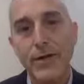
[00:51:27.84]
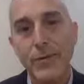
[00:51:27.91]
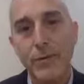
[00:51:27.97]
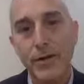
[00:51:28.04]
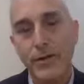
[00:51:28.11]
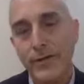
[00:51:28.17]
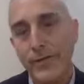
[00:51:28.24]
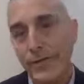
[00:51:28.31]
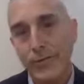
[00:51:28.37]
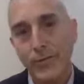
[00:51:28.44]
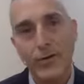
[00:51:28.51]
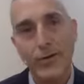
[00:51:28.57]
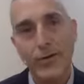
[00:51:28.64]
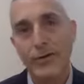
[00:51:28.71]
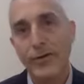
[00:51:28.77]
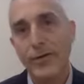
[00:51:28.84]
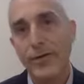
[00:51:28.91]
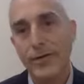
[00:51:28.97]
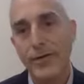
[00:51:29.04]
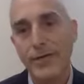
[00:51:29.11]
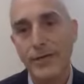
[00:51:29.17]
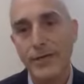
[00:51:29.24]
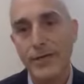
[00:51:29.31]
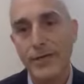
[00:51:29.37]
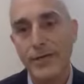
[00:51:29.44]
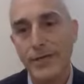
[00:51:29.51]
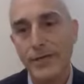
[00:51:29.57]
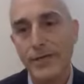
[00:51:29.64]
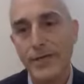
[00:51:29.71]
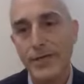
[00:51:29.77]
with orthopedic
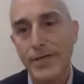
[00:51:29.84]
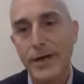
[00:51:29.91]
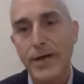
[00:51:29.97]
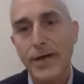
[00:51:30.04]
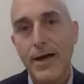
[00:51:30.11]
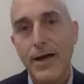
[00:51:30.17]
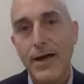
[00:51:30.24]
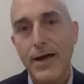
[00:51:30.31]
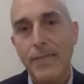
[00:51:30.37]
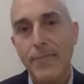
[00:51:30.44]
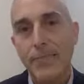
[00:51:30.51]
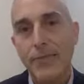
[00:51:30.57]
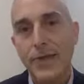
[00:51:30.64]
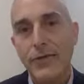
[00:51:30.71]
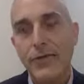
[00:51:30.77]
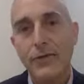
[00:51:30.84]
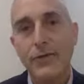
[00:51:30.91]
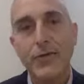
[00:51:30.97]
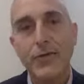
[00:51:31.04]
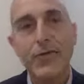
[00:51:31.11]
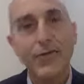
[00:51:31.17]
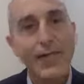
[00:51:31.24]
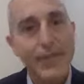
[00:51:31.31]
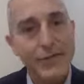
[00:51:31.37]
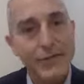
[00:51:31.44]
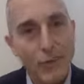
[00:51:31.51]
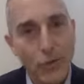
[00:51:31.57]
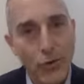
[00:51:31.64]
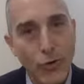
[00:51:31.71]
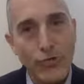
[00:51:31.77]
conditions. So there definitely is a
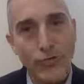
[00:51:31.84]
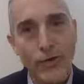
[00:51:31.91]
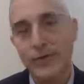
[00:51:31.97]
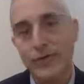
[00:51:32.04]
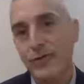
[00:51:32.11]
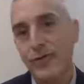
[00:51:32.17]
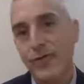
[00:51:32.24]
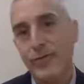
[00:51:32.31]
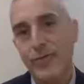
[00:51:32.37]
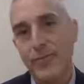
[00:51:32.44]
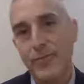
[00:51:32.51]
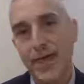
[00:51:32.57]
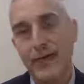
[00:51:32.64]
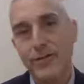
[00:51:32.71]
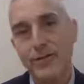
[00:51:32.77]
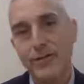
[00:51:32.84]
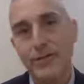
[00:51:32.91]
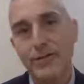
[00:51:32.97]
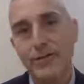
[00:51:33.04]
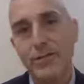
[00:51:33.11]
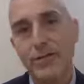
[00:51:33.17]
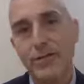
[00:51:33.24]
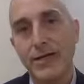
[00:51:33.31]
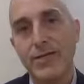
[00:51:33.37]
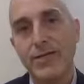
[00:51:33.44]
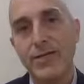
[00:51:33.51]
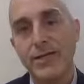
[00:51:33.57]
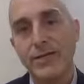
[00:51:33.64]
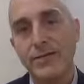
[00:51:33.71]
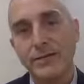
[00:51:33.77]
role for conservative management. We
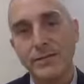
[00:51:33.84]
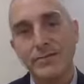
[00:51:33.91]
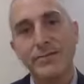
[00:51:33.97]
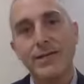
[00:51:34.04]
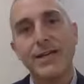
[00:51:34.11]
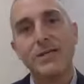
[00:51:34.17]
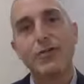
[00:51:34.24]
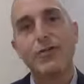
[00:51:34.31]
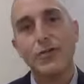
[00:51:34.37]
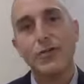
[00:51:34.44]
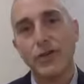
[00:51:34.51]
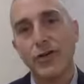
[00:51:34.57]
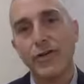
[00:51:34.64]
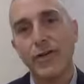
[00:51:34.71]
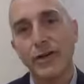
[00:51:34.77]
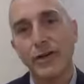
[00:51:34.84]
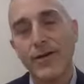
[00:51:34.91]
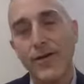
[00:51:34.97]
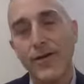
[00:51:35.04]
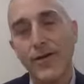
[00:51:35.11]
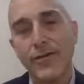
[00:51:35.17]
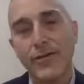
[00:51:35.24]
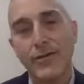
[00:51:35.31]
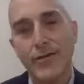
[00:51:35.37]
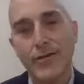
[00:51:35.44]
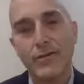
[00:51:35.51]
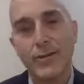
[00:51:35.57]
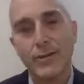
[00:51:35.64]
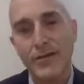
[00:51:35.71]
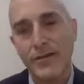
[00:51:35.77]
definitely tend to reserve it for
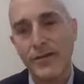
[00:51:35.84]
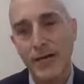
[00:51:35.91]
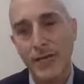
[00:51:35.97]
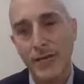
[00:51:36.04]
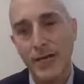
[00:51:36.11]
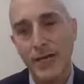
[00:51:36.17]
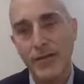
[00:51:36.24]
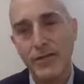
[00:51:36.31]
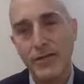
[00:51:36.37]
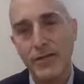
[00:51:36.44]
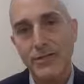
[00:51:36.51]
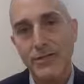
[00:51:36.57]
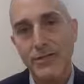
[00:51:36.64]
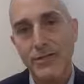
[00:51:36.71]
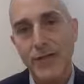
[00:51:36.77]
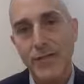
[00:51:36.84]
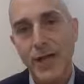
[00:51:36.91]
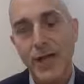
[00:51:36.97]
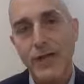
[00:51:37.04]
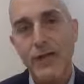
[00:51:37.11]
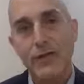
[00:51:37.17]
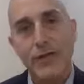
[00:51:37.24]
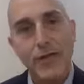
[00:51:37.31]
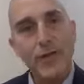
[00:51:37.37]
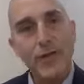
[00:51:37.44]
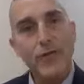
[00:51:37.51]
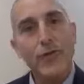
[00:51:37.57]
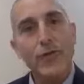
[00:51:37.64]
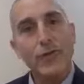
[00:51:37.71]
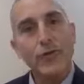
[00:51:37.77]
specific patients. There's a
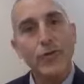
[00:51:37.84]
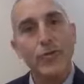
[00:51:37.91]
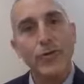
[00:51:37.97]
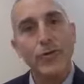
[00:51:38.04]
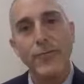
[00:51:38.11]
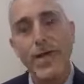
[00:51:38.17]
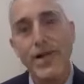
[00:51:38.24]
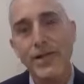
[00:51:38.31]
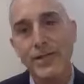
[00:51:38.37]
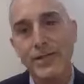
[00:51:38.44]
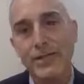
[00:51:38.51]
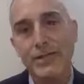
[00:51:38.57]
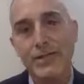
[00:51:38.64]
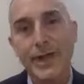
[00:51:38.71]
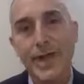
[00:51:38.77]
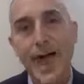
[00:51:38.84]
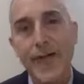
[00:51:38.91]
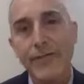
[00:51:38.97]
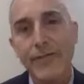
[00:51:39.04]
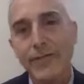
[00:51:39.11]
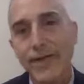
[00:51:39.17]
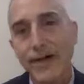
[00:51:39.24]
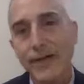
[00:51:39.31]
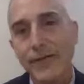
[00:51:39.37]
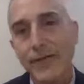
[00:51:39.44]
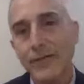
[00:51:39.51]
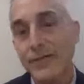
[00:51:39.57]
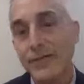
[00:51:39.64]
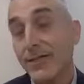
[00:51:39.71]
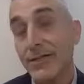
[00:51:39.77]
third group of patients that have a tear they
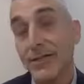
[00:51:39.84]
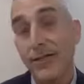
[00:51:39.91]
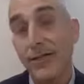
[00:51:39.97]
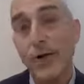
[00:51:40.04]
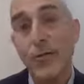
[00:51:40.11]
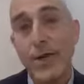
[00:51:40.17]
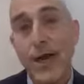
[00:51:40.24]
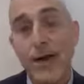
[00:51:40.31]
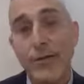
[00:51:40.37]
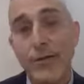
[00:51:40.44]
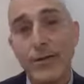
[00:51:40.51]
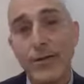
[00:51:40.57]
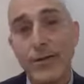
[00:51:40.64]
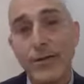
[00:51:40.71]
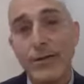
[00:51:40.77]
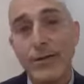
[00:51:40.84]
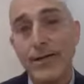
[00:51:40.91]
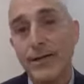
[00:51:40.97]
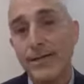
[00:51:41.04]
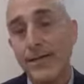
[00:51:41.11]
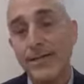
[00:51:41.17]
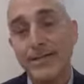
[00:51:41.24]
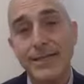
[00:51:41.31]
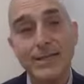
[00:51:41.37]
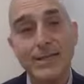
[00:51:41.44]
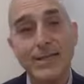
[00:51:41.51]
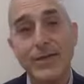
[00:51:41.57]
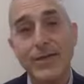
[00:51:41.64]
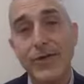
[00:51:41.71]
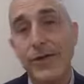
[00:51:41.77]
just didn't know about that has
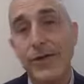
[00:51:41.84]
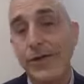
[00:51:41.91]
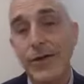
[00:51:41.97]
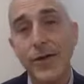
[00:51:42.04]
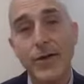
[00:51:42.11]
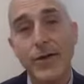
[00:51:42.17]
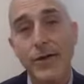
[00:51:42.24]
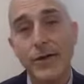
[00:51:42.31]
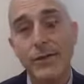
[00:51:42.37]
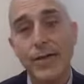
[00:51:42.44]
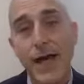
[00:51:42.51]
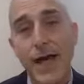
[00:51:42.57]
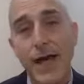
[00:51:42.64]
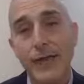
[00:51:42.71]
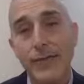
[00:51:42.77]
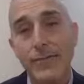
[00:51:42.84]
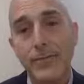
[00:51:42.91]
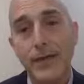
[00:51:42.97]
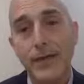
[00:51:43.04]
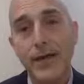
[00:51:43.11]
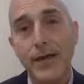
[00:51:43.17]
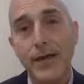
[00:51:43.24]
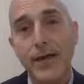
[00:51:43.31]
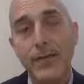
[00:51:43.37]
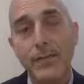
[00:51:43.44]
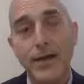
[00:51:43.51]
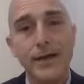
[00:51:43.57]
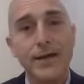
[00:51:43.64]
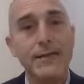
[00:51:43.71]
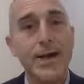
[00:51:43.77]
existed for a long, long time. And
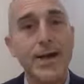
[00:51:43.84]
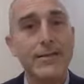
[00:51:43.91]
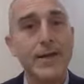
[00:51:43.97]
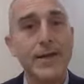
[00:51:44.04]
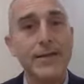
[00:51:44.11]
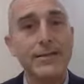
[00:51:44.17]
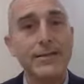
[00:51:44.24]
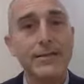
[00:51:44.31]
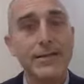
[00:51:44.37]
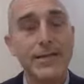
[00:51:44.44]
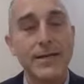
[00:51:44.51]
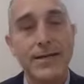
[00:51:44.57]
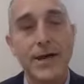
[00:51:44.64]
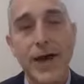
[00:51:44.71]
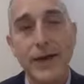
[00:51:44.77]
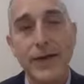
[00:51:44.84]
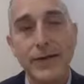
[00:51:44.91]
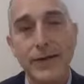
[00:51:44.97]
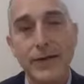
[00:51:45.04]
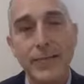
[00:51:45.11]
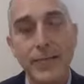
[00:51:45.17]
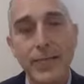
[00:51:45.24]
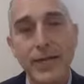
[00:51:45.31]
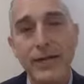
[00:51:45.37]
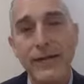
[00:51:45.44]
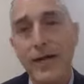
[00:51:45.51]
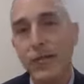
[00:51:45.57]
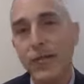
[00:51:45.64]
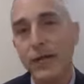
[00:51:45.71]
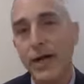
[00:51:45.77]
by the time they get to see a doctor, it's
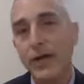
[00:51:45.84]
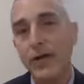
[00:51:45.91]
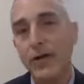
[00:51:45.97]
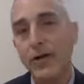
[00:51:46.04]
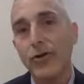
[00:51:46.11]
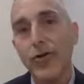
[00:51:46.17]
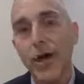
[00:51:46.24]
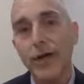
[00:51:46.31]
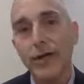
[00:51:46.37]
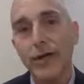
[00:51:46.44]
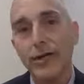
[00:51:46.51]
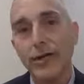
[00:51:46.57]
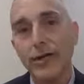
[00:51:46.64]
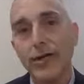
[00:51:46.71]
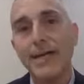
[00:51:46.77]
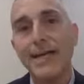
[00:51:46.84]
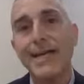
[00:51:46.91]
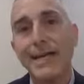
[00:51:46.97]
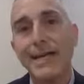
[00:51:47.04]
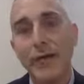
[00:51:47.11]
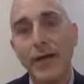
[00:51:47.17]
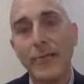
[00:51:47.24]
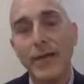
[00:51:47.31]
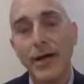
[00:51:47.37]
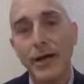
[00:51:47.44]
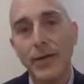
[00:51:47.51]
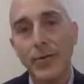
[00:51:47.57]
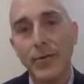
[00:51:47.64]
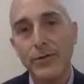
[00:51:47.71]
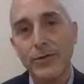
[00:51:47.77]
already a chronic,
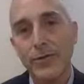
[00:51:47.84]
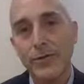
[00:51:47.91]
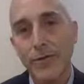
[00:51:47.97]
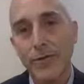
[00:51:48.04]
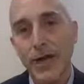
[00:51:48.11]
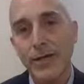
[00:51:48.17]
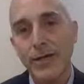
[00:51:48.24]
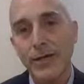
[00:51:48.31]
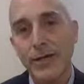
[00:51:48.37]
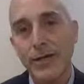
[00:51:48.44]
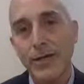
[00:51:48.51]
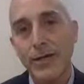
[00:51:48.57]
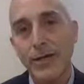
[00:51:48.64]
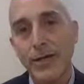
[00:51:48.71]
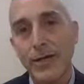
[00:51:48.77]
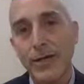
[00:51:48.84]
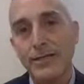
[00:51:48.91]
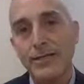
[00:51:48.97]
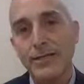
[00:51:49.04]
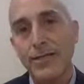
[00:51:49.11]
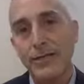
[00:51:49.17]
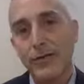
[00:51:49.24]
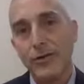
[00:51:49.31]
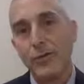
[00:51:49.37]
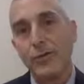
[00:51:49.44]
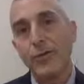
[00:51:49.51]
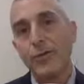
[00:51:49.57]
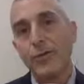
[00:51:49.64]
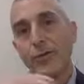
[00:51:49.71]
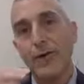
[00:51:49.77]
irreparable situation. It's either
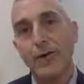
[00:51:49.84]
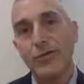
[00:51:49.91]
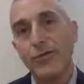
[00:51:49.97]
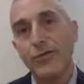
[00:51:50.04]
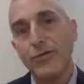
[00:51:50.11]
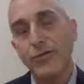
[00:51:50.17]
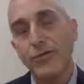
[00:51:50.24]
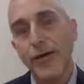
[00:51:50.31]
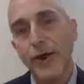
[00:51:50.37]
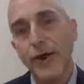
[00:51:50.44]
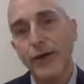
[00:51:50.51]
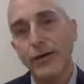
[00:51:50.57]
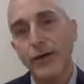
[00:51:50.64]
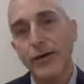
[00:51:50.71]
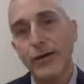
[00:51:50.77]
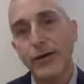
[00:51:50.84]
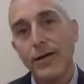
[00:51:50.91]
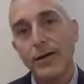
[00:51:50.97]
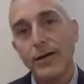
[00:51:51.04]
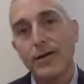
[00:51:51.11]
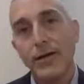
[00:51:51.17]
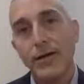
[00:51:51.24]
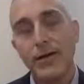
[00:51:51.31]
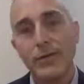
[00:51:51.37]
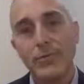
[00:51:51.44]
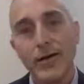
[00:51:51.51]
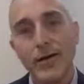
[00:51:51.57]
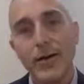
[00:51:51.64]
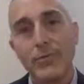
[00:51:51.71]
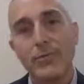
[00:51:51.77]
pulled away too far, the tear has
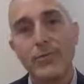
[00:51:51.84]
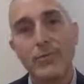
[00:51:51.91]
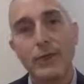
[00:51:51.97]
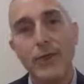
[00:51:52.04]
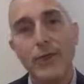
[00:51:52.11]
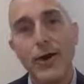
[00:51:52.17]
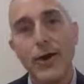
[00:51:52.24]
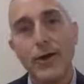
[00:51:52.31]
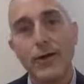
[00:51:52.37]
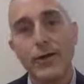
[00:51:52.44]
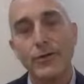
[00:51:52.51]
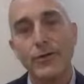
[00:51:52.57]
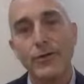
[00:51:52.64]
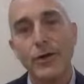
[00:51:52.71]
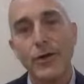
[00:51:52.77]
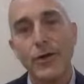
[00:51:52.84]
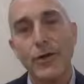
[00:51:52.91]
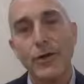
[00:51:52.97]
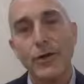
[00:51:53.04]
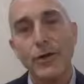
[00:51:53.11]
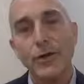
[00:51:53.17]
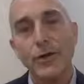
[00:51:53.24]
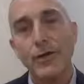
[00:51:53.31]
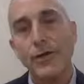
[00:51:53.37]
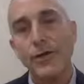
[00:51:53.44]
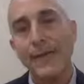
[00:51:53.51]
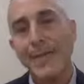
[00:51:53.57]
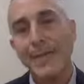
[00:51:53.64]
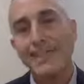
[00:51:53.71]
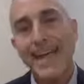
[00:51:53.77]
become too large,
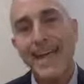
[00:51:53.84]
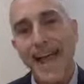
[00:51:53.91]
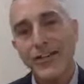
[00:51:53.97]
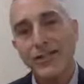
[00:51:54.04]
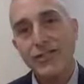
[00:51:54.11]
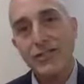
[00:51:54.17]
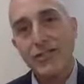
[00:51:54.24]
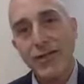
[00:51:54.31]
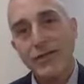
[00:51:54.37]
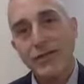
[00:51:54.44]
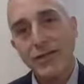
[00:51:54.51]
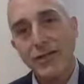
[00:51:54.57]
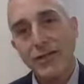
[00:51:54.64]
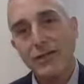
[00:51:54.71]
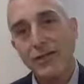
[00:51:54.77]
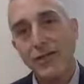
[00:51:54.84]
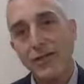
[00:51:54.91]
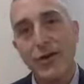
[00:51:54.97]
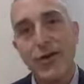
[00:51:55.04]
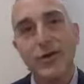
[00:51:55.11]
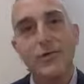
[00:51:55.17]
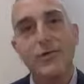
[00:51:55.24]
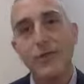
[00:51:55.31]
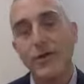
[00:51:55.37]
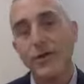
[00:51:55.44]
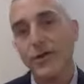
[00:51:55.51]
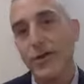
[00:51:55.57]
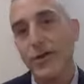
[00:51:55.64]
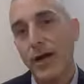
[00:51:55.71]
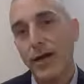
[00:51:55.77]
the attached muscle has undergone too much
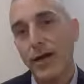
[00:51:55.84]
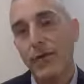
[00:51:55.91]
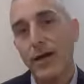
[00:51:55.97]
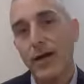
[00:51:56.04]
chronic